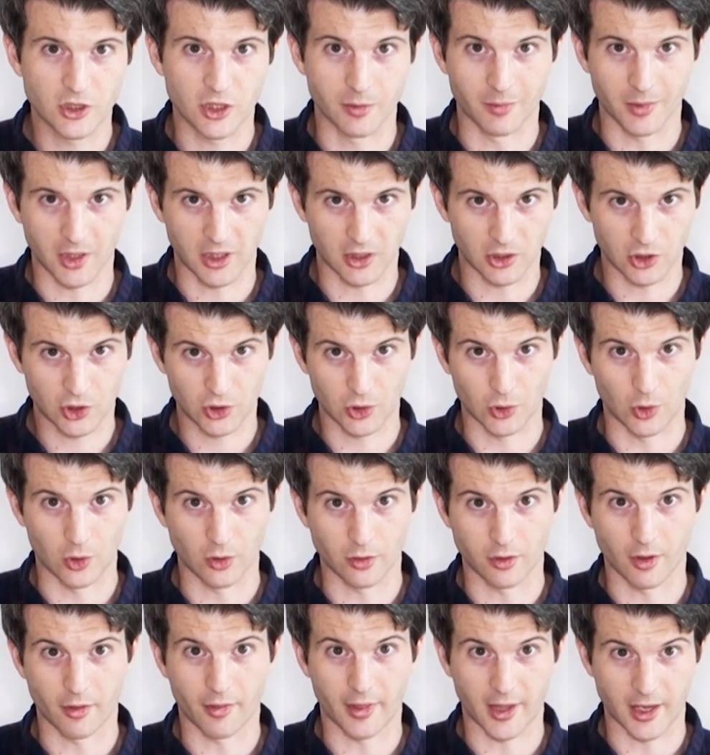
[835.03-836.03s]
to make sure
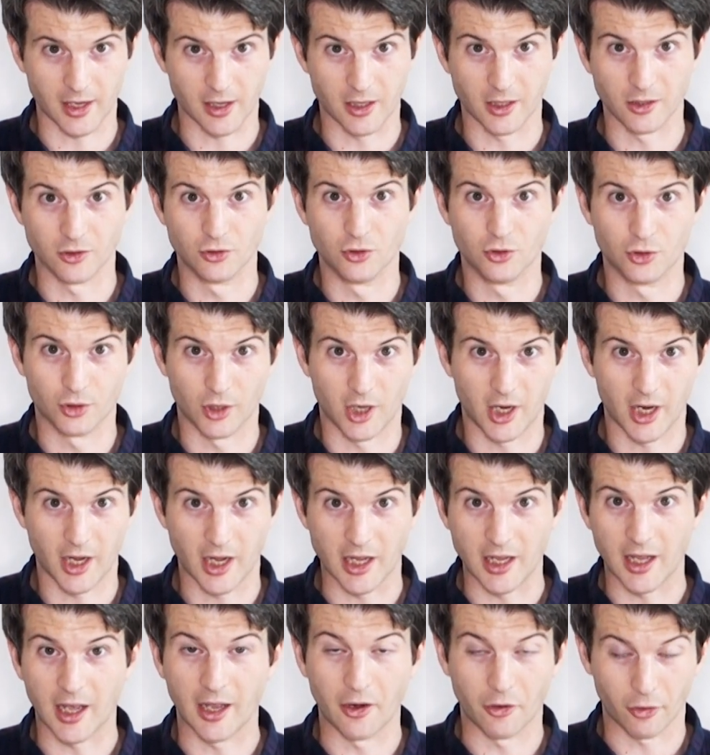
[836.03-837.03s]
that they are
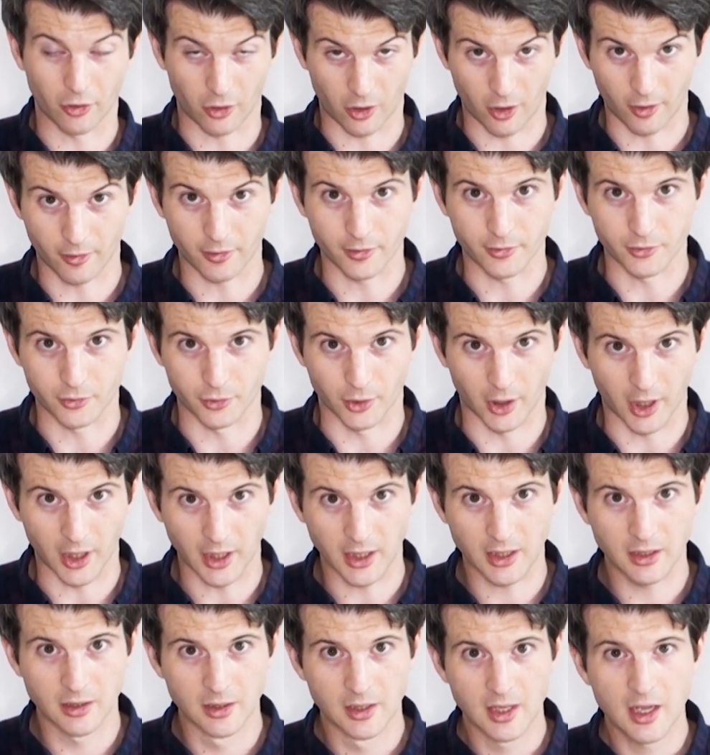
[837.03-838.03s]
dry and
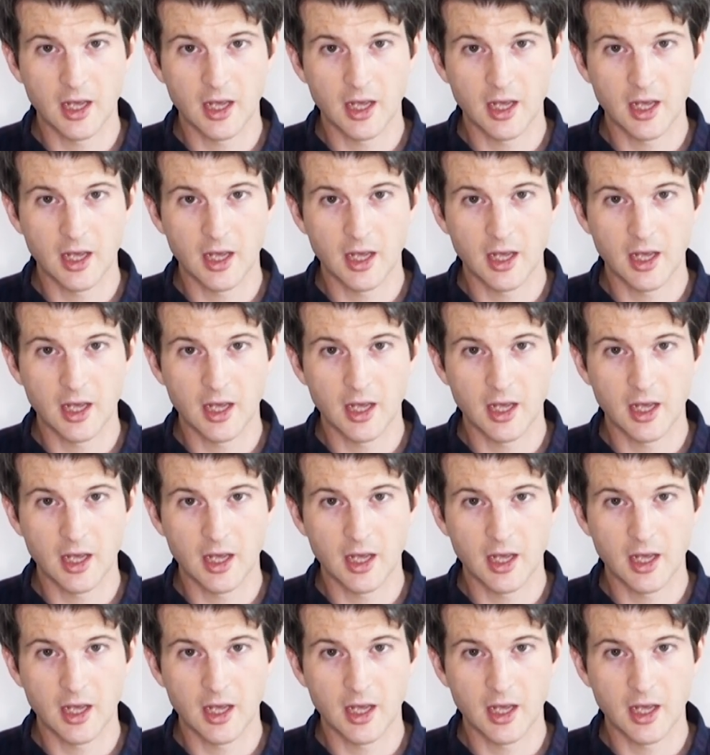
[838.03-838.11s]
off-dry.